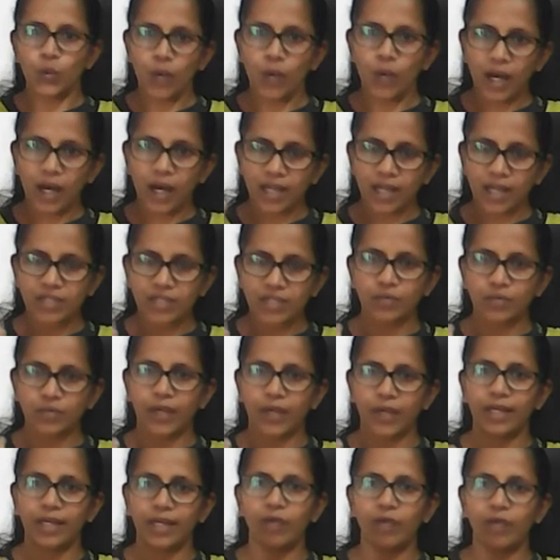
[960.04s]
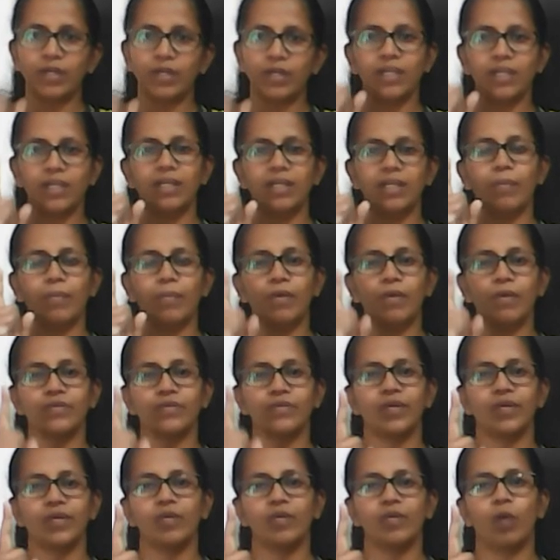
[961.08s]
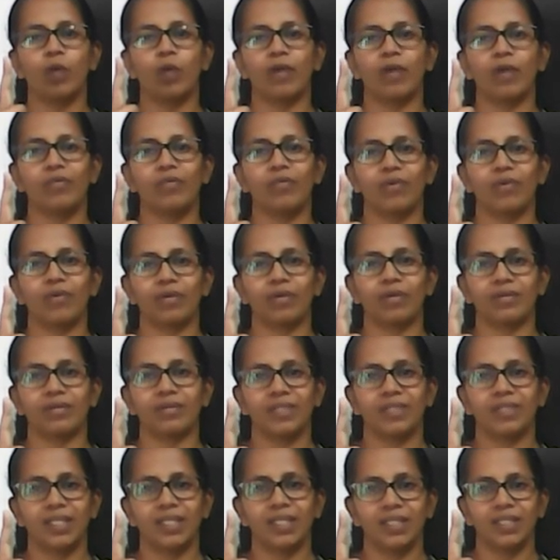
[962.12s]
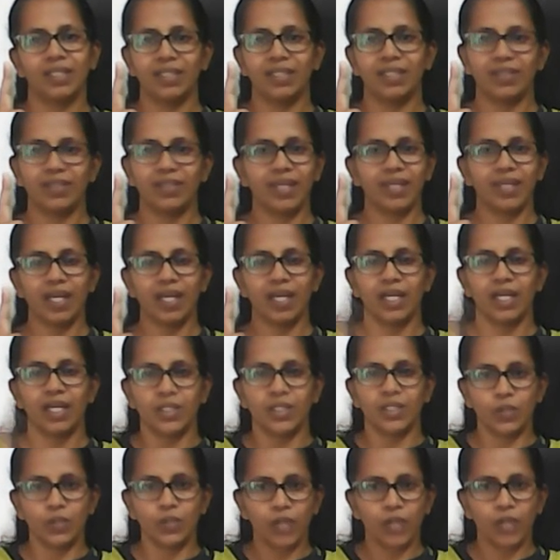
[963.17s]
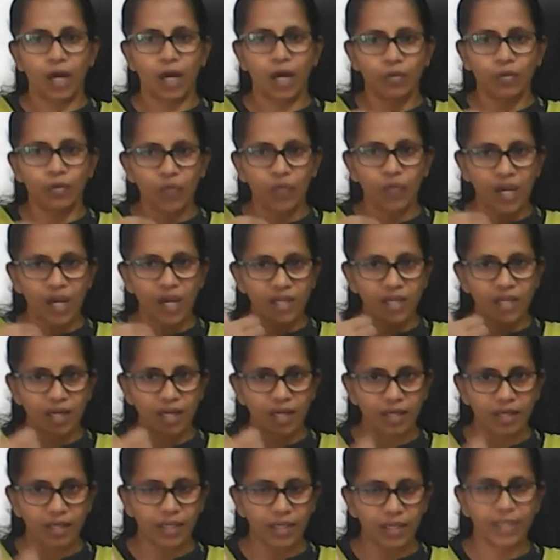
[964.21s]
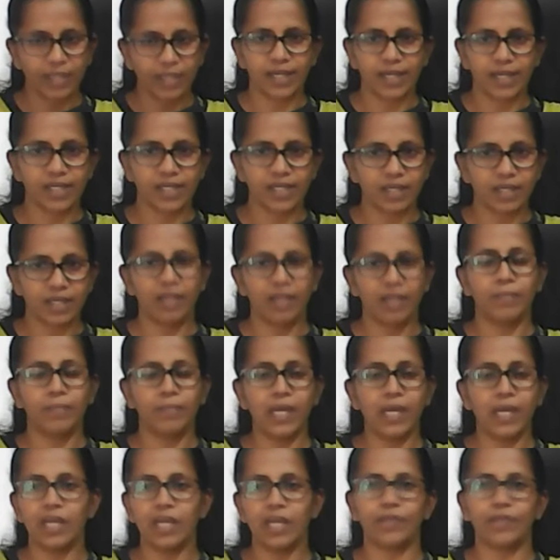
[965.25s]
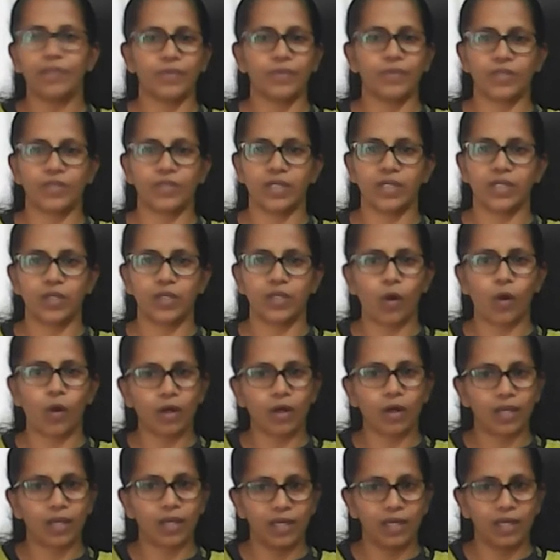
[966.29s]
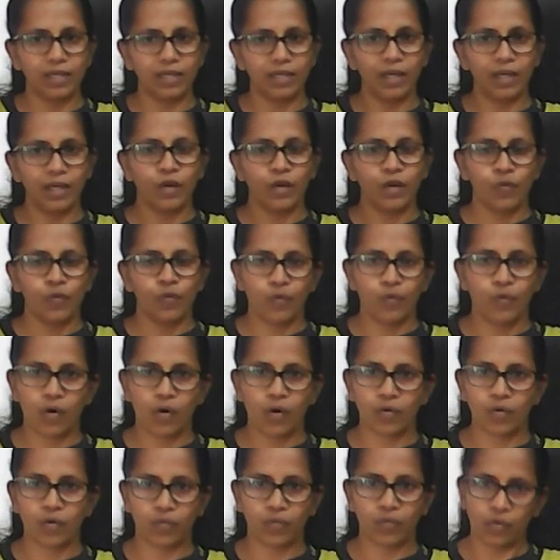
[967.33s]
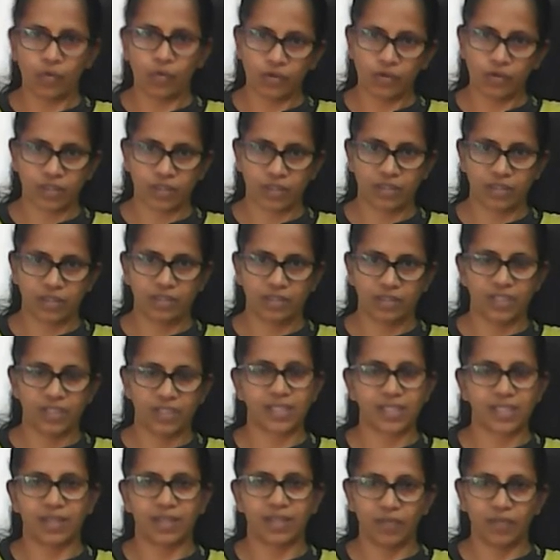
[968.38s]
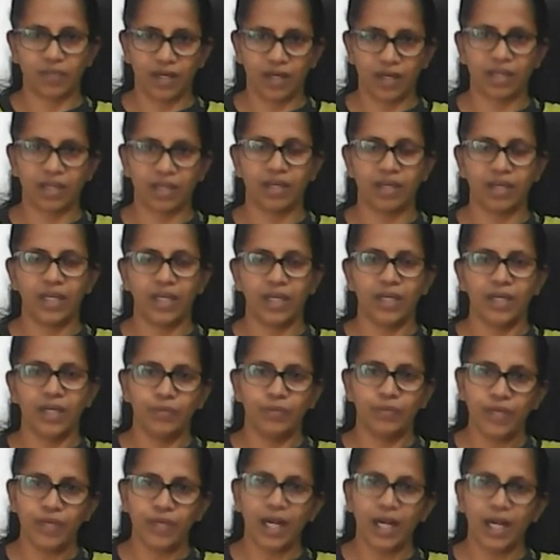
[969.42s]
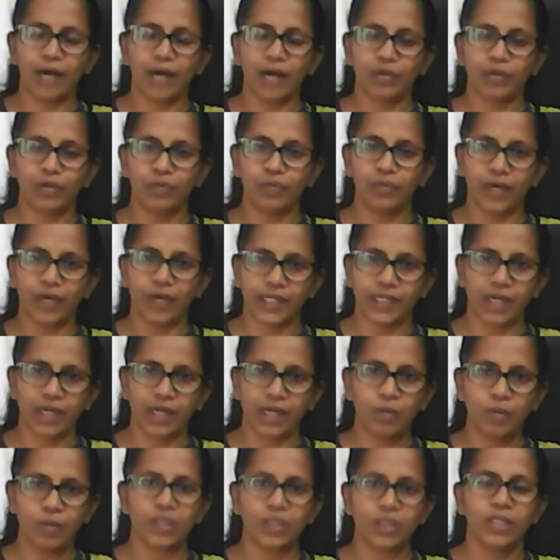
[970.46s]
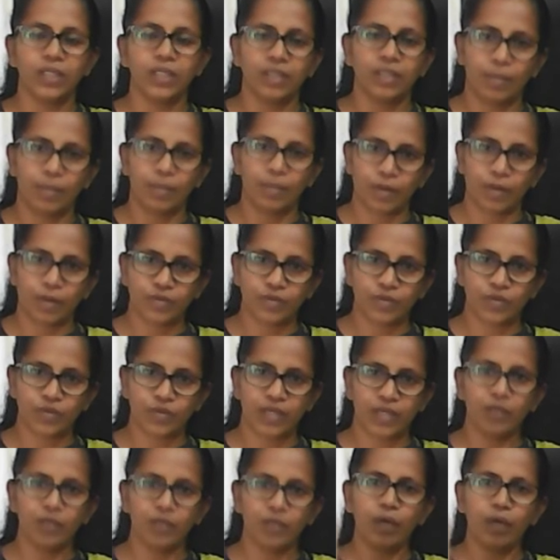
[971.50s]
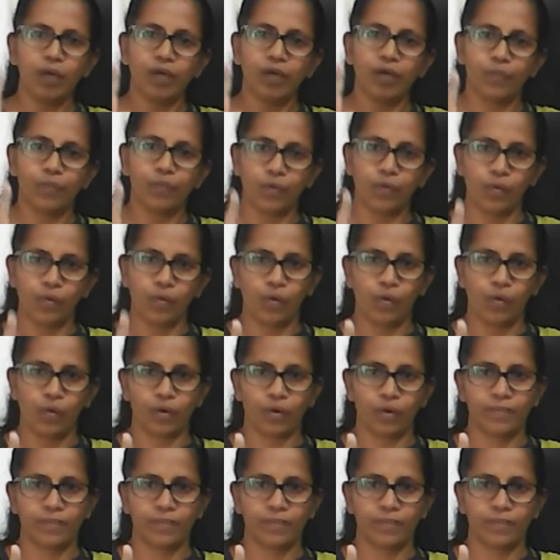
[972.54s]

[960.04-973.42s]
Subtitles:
are asked to find out the number of students in one floor. Okay, so you have to read and understand the meaning of the question. Total in 4 floors is given. We have to find out number of students in one floor.